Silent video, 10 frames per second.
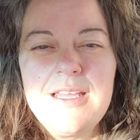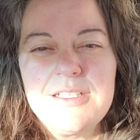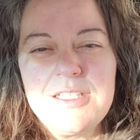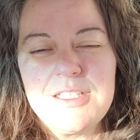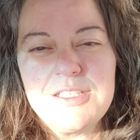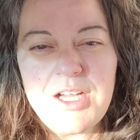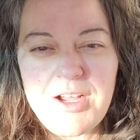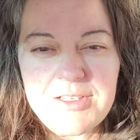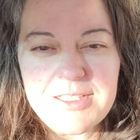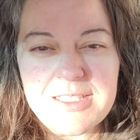to the
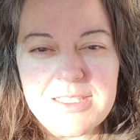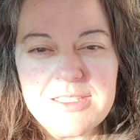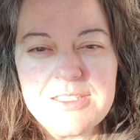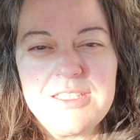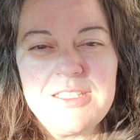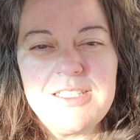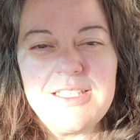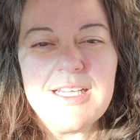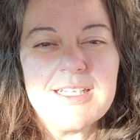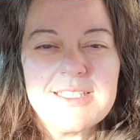chocolate, to
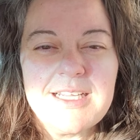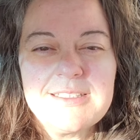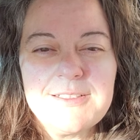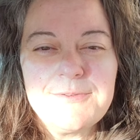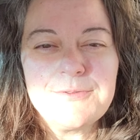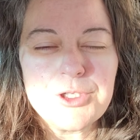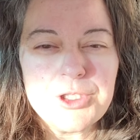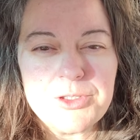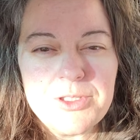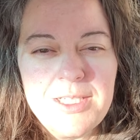the excessive
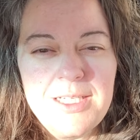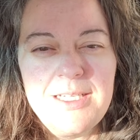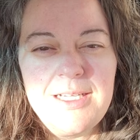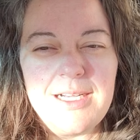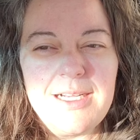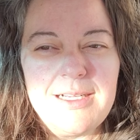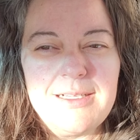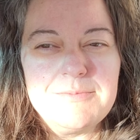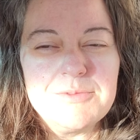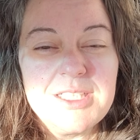fruit,
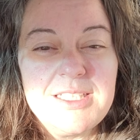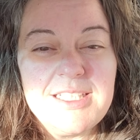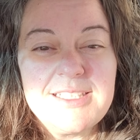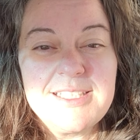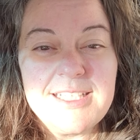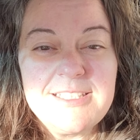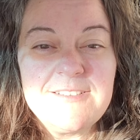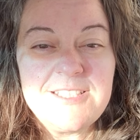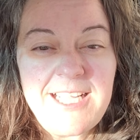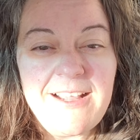to the
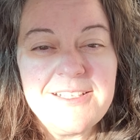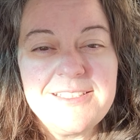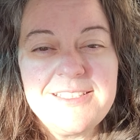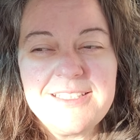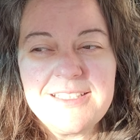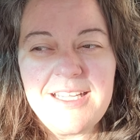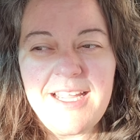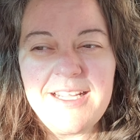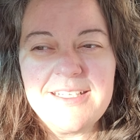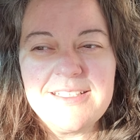excessive salads
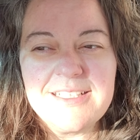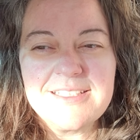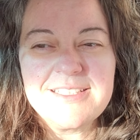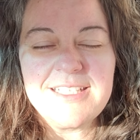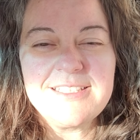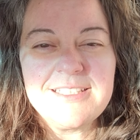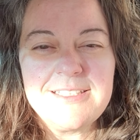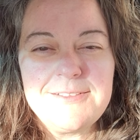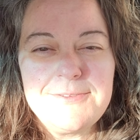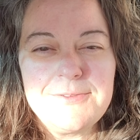and
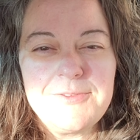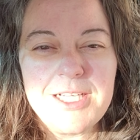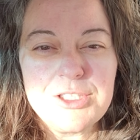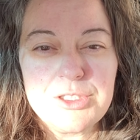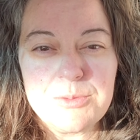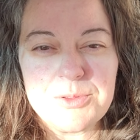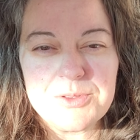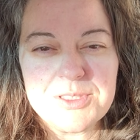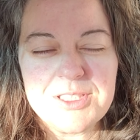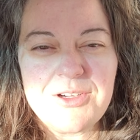excessive
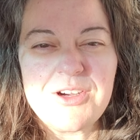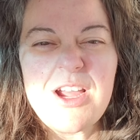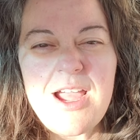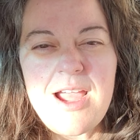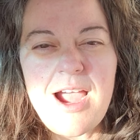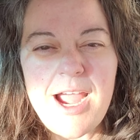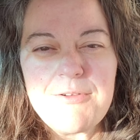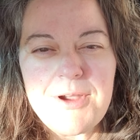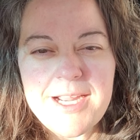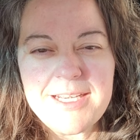vegetables. So I
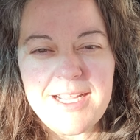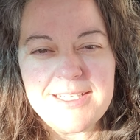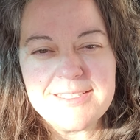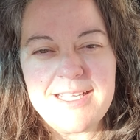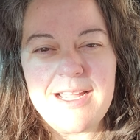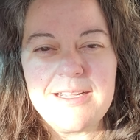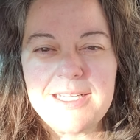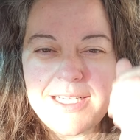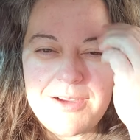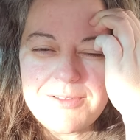recognized that,
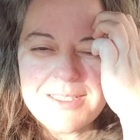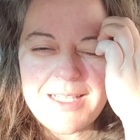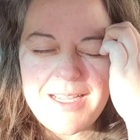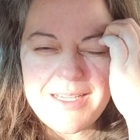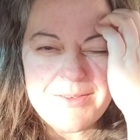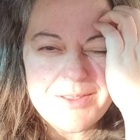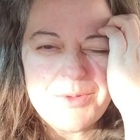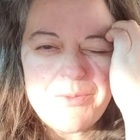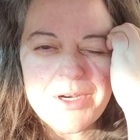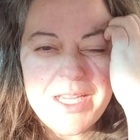and I was like, when
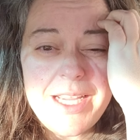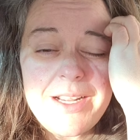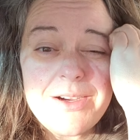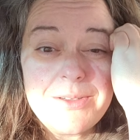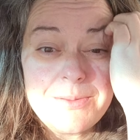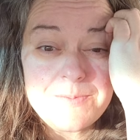we were keto,